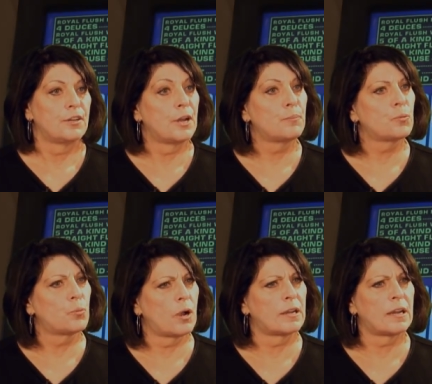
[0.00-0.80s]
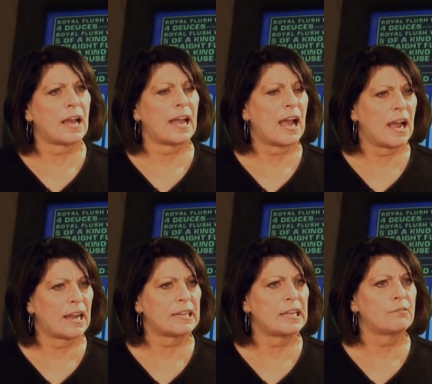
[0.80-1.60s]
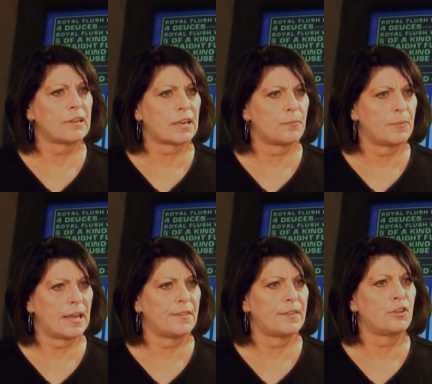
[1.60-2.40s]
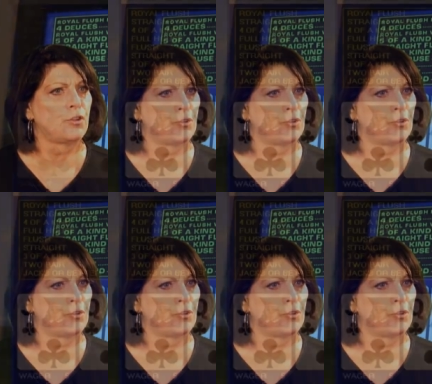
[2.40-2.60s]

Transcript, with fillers: Number one, I highly recommend that